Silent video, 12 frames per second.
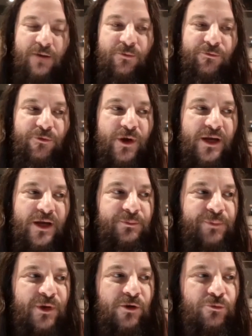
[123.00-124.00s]
album for us
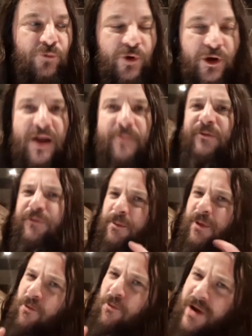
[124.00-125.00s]
because we were coming
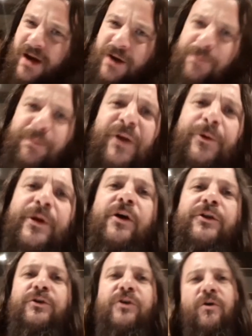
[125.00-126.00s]
from a weird
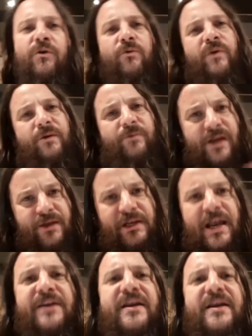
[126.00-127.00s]
period. You know, we had a
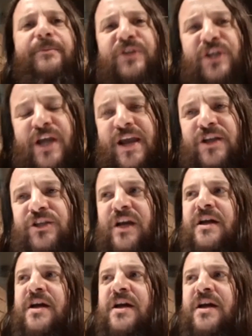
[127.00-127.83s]
lineup change.